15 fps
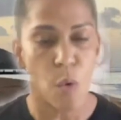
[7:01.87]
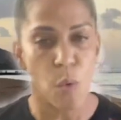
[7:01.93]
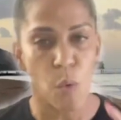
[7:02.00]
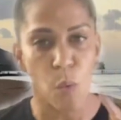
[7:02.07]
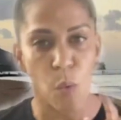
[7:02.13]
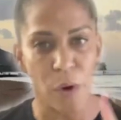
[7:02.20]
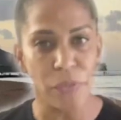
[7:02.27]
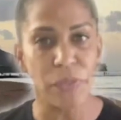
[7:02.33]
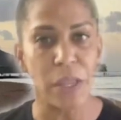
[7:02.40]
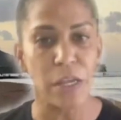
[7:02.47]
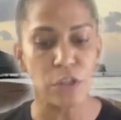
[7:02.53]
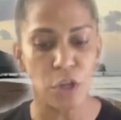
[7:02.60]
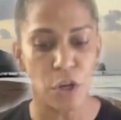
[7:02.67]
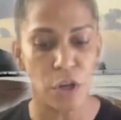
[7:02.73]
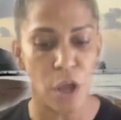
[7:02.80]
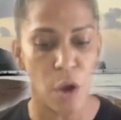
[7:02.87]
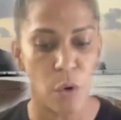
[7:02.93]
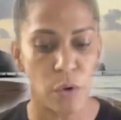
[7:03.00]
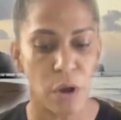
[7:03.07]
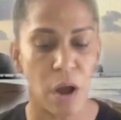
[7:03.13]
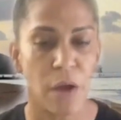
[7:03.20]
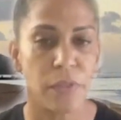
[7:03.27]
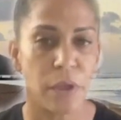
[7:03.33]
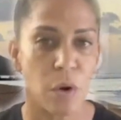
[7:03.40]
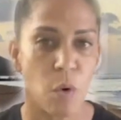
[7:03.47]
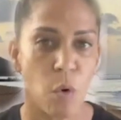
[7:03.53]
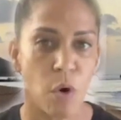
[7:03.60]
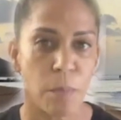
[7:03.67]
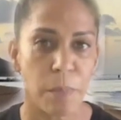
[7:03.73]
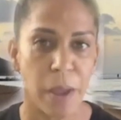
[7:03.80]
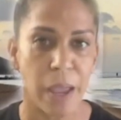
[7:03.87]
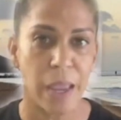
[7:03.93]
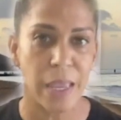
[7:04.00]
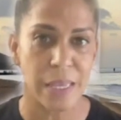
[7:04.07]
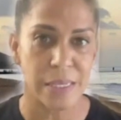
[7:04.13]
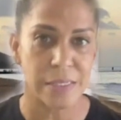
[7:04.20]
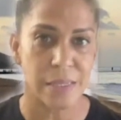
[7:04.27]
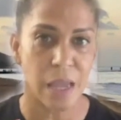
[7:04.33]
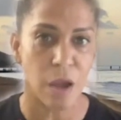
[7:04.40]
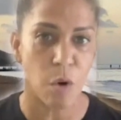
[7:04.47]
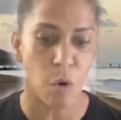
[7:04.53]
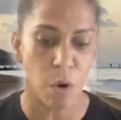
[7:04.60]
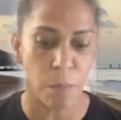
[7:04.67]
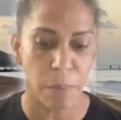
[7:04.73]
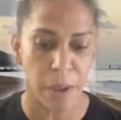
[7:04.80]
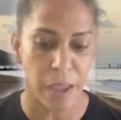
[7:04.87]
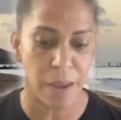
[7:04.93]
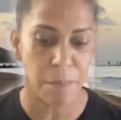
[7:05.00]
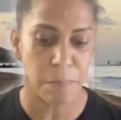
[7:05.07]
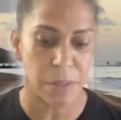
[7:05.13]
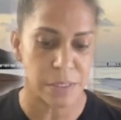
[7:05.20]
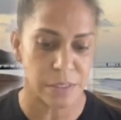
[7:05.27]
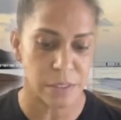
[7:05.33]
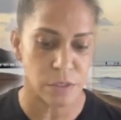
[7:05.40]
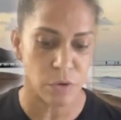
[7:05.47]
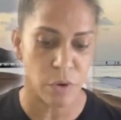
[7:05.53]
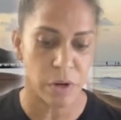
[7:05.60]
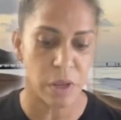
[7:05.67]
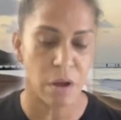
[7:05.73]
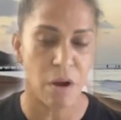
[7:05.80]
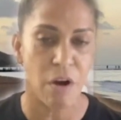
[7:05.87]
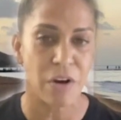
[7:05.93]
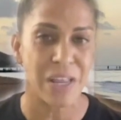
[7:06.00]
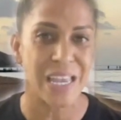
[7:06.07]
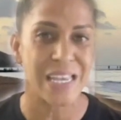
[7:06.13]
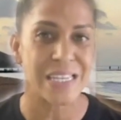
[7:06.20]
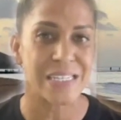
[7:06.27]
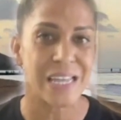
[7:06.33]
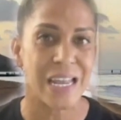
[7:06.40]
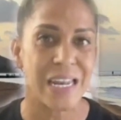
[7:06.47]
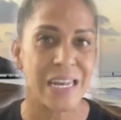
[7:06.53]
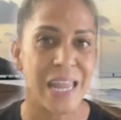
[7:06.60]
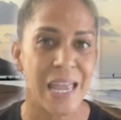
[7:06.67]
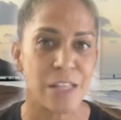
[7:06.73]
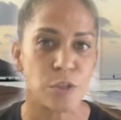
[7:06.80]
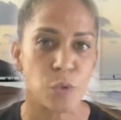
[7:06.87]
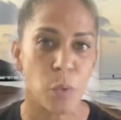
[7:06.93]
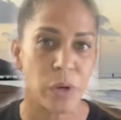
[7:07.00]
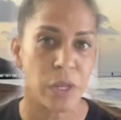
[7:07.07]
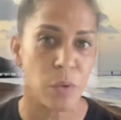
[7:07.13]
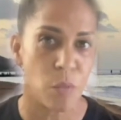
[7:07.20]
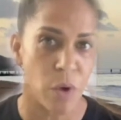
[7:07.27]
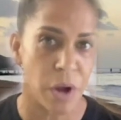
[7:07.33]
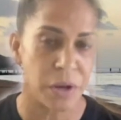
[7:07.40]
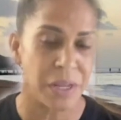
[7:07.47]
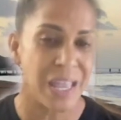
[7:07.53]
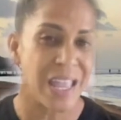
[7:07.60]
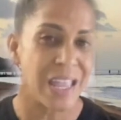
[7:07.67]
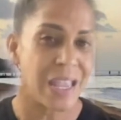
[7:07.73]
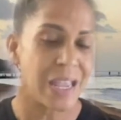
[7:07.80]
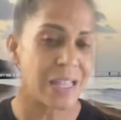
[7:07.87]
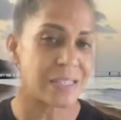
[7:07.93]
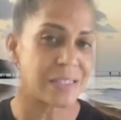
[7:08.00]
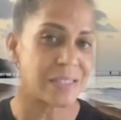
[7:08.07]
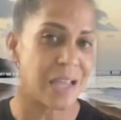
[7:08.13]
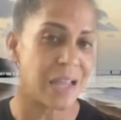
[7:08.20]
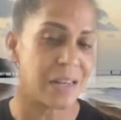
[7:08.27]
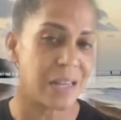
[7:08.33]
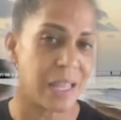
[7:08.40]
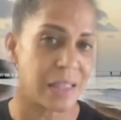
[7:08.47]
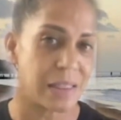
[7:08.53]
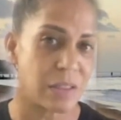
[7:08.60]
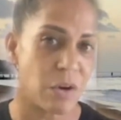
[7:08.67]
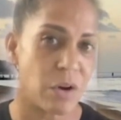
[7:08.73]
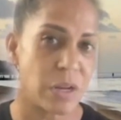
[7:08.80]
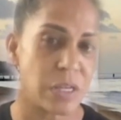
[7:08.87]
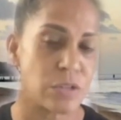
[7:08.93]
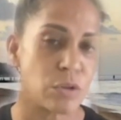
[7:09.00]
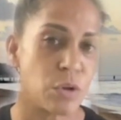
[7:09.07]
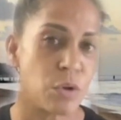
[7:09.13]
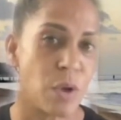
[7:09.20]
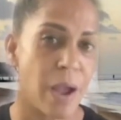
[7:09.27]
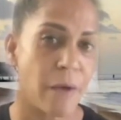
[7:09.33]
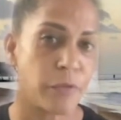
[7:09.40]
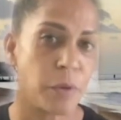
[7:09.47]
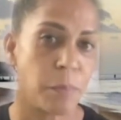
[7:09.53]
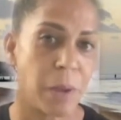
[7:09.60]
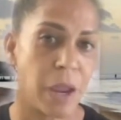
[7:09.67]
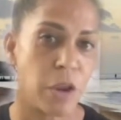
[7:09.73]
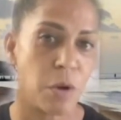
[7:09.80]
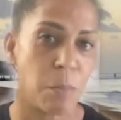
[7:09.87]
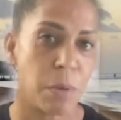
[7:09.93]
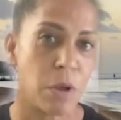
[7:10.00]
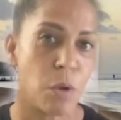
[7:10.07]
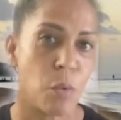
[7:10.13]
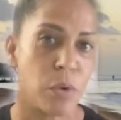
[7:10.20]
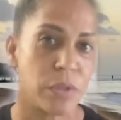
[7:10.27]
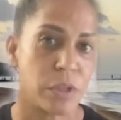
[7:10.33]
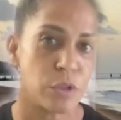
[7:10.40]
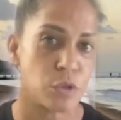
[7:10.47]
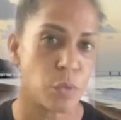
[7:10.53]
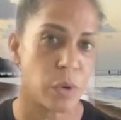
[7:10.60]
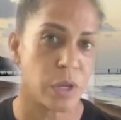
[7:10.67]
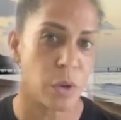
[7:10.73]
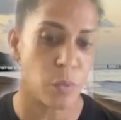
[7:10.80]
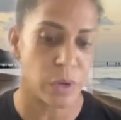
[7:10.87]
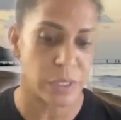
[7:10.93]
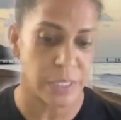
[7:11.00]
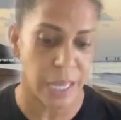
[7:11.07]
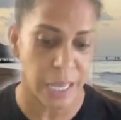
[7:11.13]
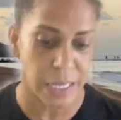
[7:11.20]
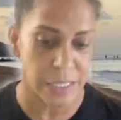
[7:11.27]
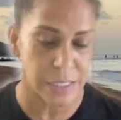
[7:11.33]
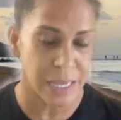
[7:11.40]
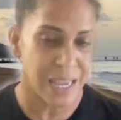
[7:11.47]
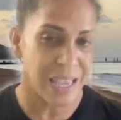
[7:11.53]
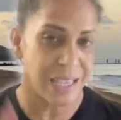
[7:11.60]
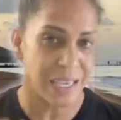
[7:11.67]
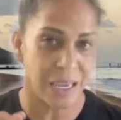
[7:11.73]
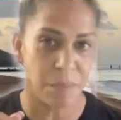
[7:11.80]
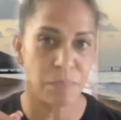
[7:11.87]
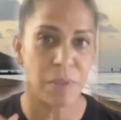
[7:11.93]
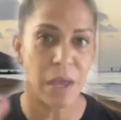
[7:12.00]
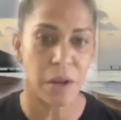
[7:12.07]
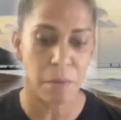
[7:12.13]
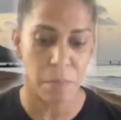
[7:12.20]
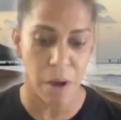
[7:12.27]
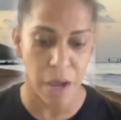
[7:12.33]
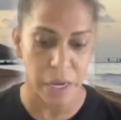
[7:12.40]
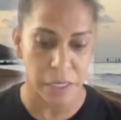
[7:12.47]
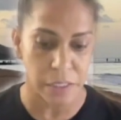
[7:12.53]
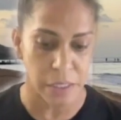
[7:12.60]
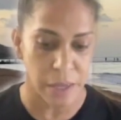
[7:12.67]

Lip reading: One thing to note on the CorePay is that CorePay Business Credit Card is a net 21. It's not net 30, so you have to pay your bill within 21 days. Keep that in mind.